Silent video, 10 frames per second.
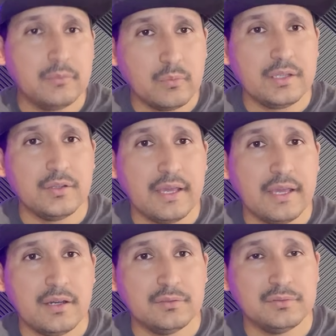right here in the
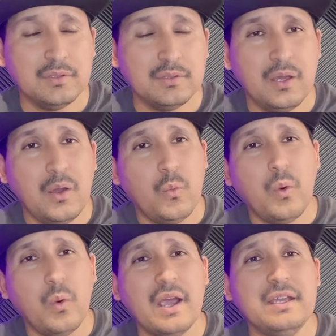house."
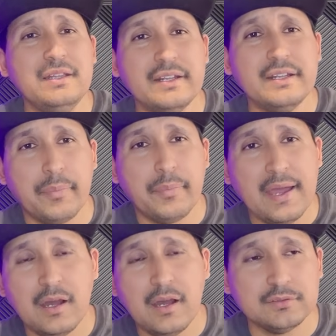Why he didn't
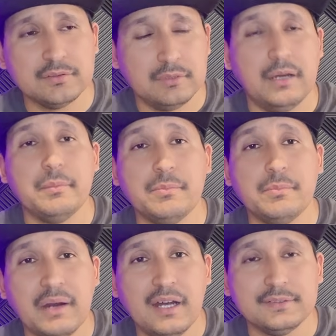
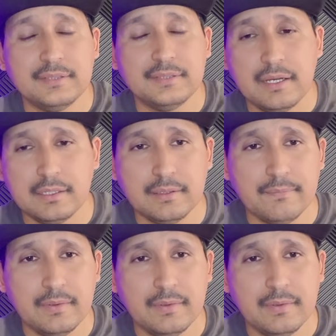pause that